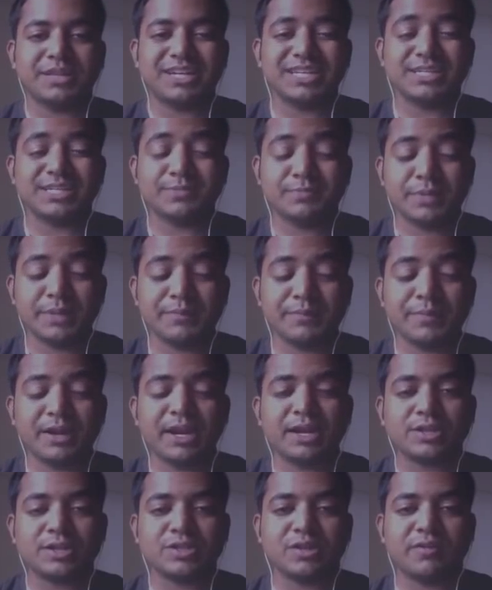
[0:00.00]
That is people
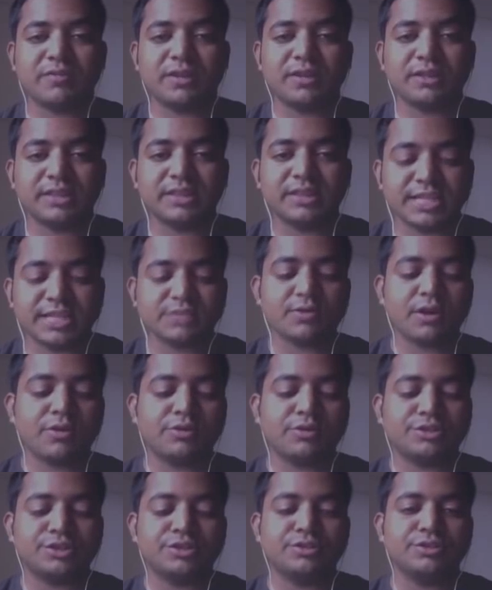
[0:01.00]
are sovereign. That is why
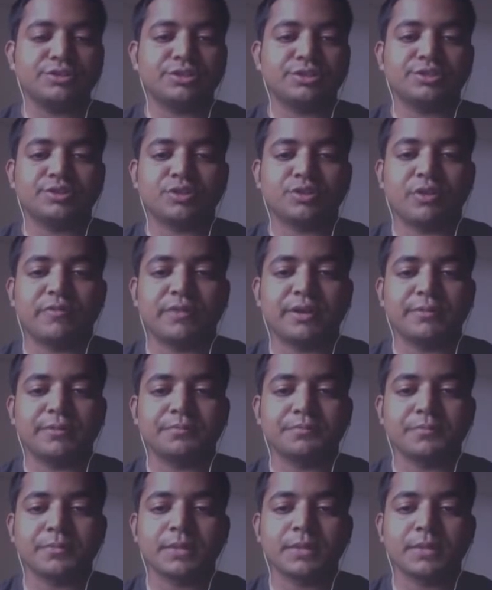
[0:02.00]
constitution is sovereign.